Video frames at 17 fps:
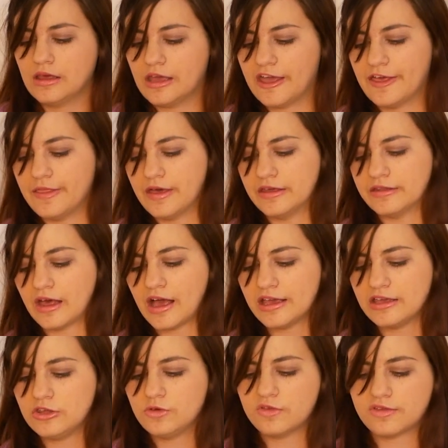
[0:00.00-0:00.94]
And then
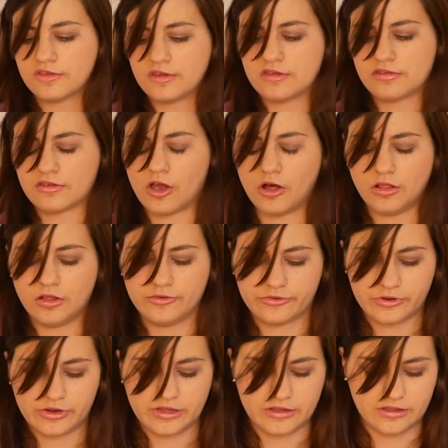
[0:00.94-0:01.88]
I use this all
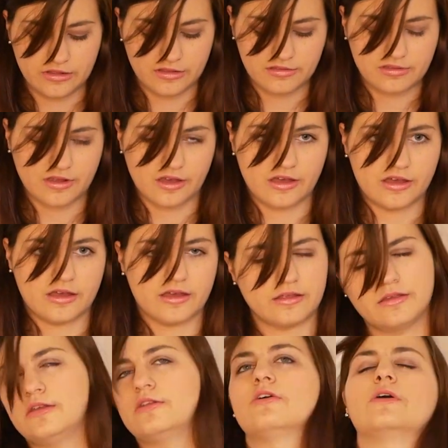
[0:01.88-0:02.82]
over his,
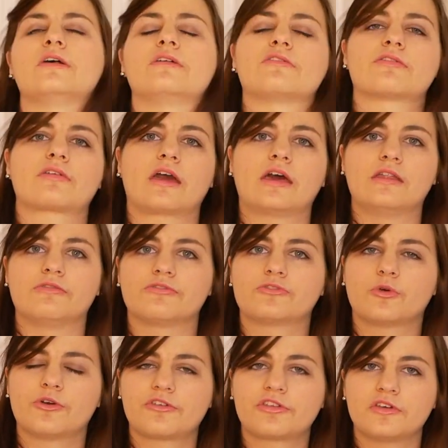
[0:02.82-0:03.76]
his kind of
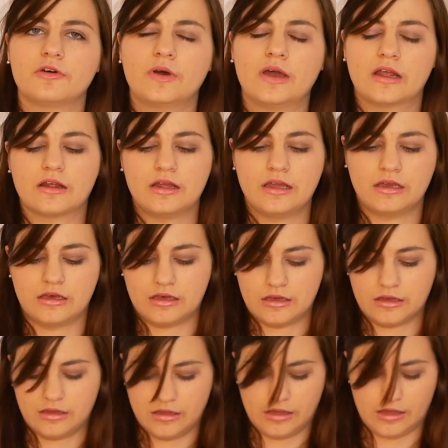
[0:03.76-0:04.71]
torso
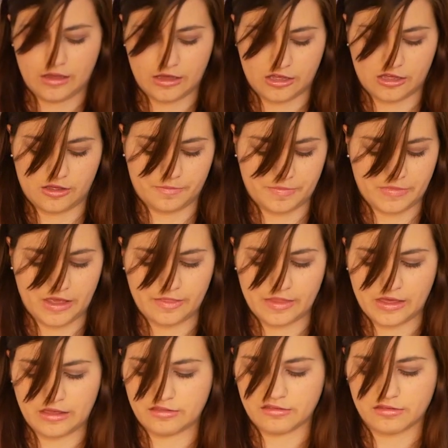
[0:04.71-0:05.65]
area, and
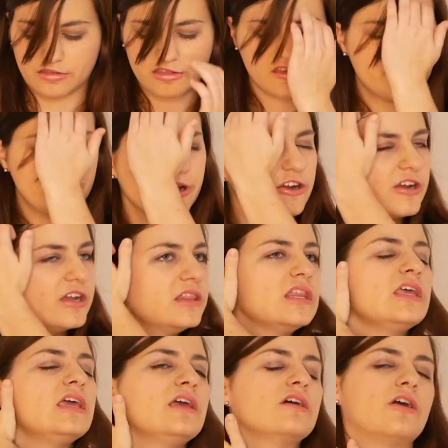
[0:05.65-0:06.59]
then
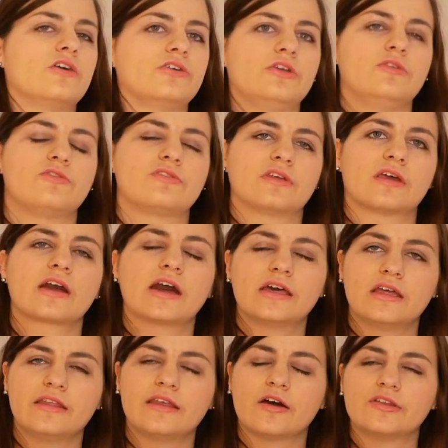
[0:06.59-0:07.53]
sparingly I'll use it
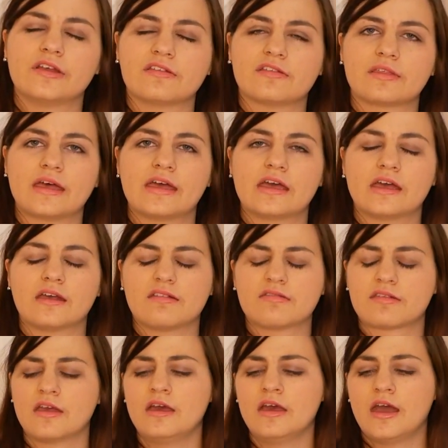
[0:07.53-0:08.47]
kind of down his
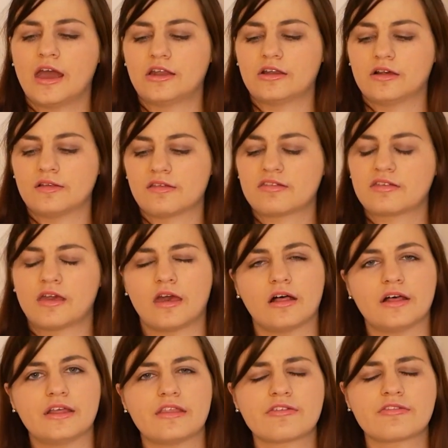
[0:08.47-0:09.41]
legs and on his
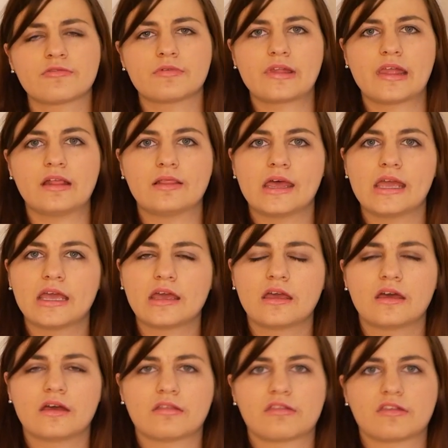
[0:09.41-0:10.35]
tail. He doesn't really like
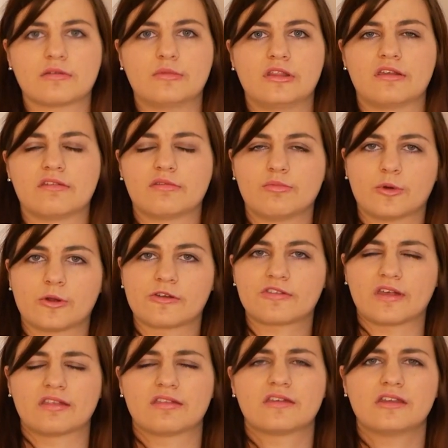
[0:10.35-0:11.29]
it on some of the more
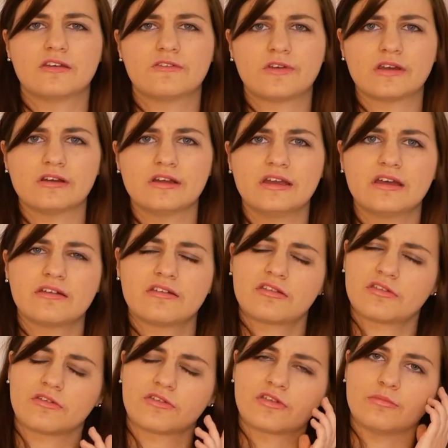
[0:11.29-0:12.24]
sensitive areas,
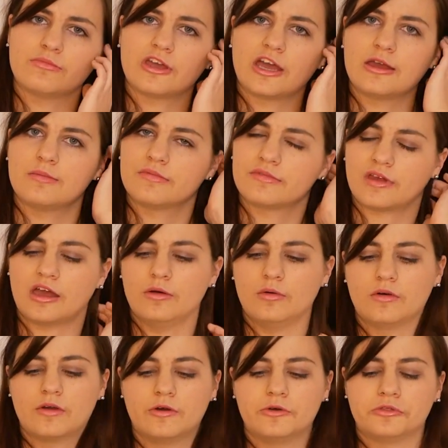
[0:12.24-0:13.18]
so sometimes I
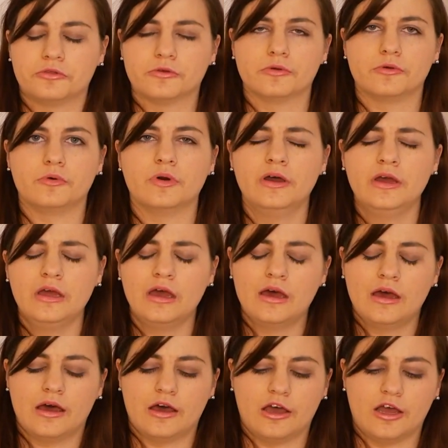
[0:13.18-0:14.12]
will go through
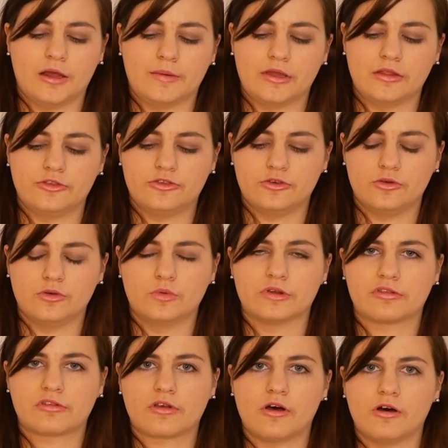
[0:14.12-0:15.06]
and do
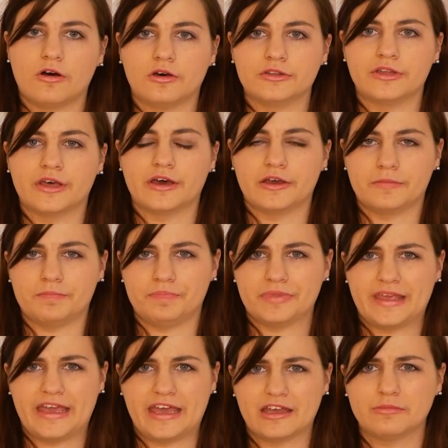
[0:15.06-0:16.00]
what's called
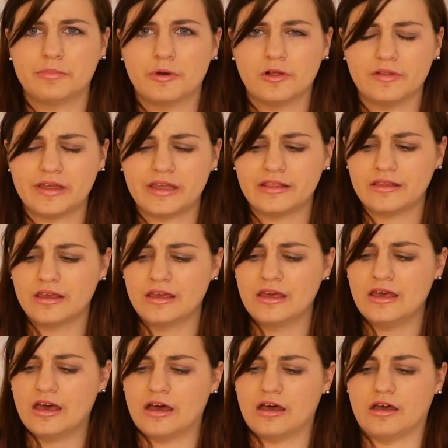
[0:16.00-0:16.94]
hand pulling,
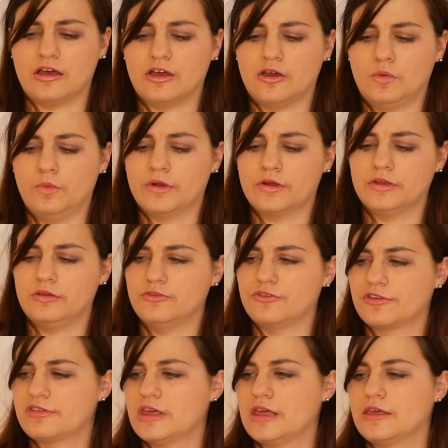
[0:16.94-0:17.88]
where you
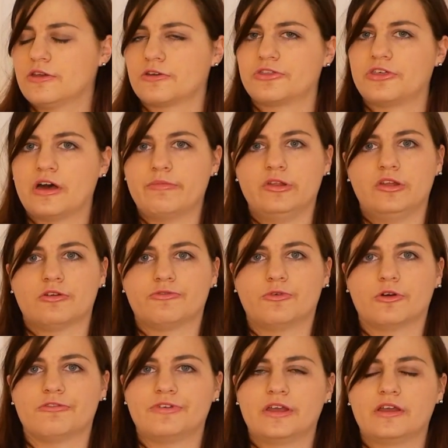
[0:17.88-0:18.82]
just take your thumb and your
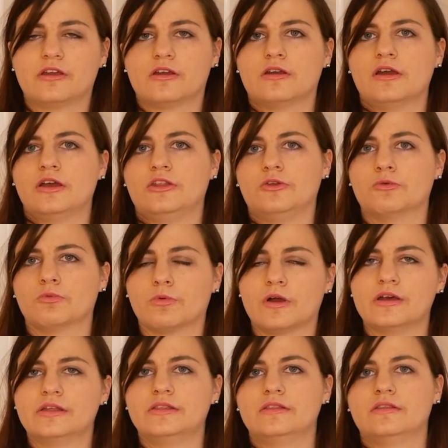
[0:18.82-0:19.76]
forefinger and you
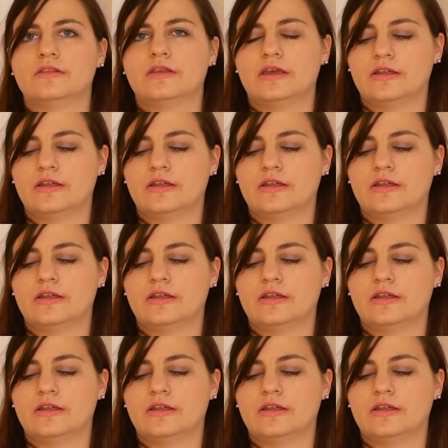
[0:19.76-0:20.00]
run